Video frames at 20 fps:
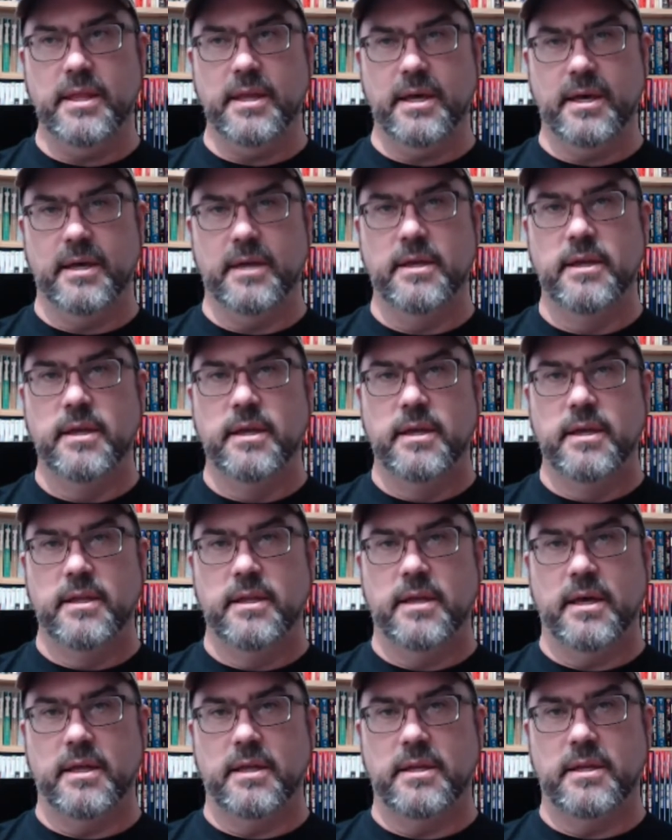And then
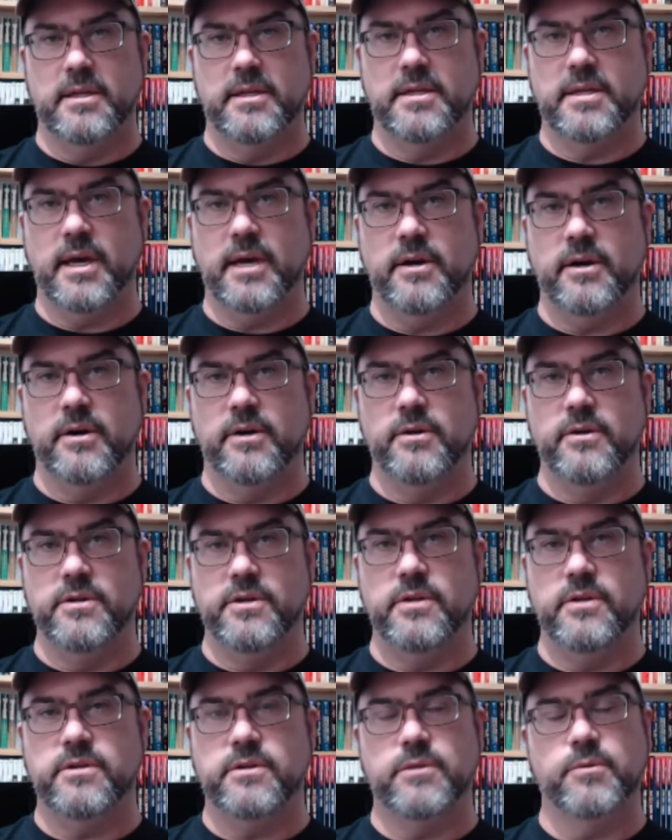the
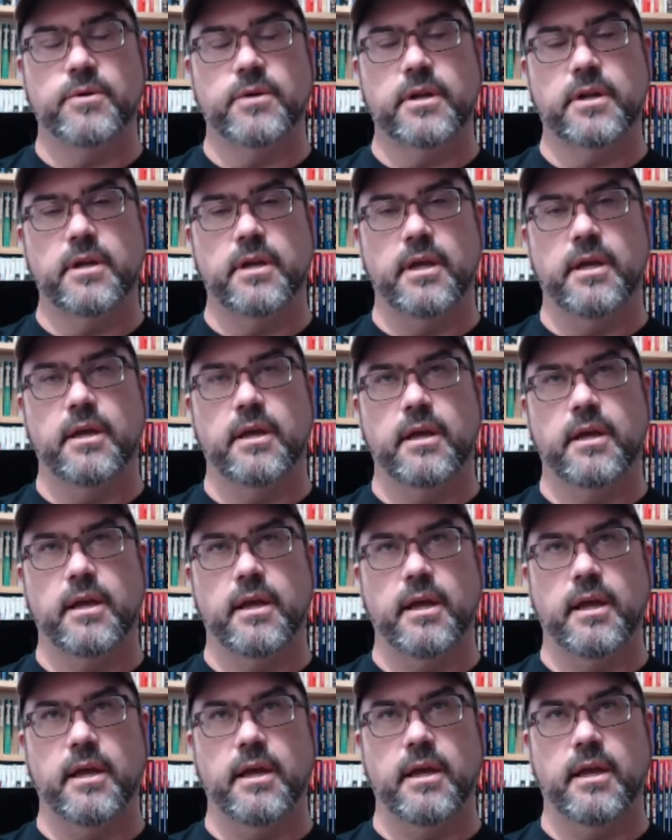designer who's used to working
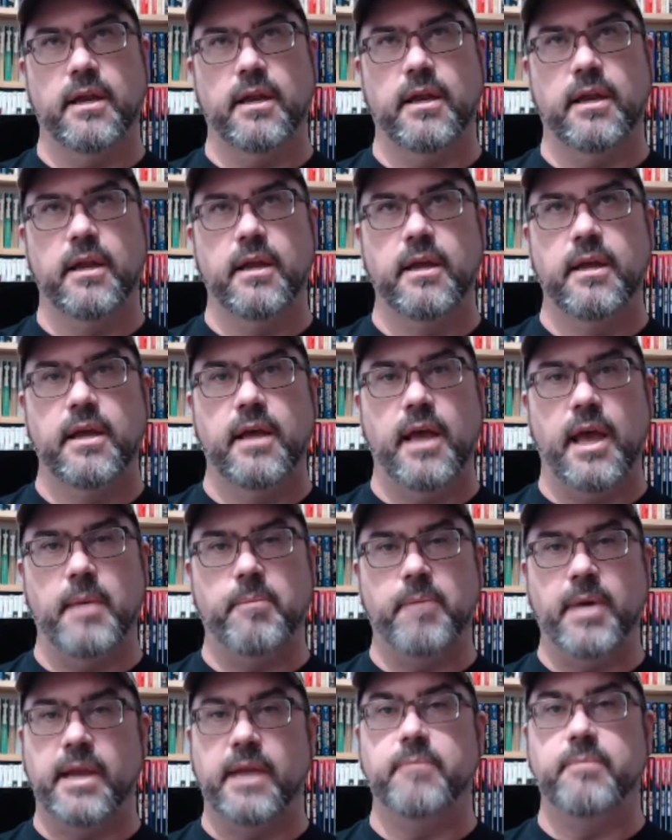in
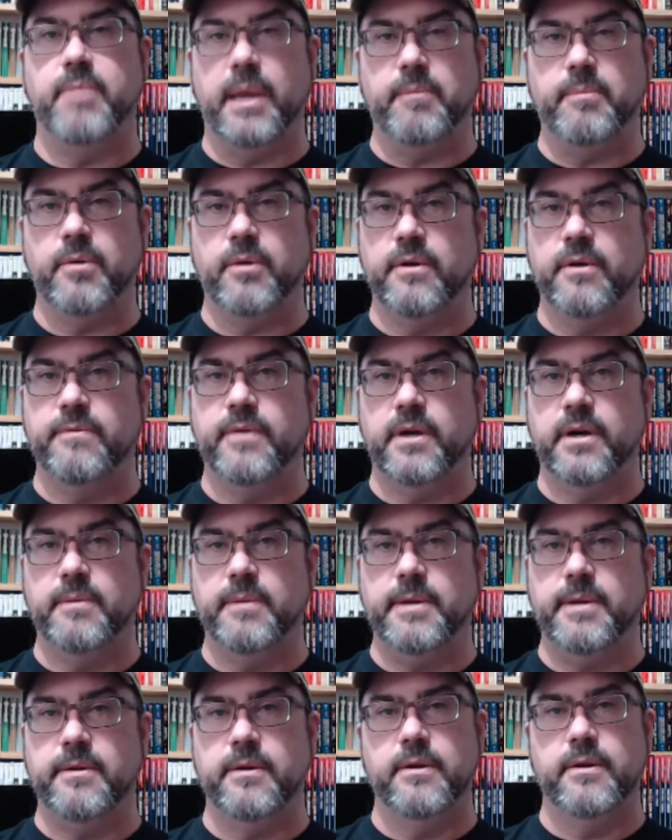a pen and paper
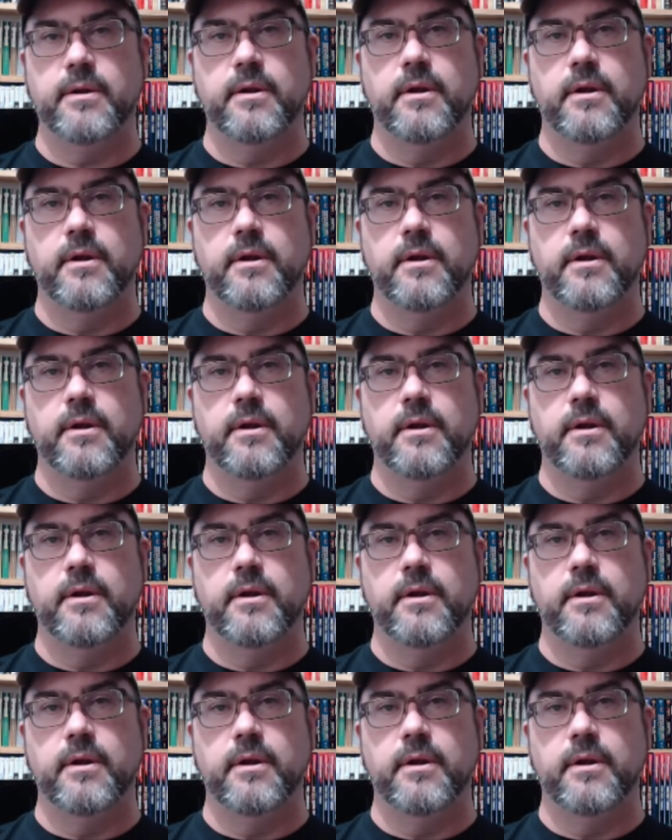environment,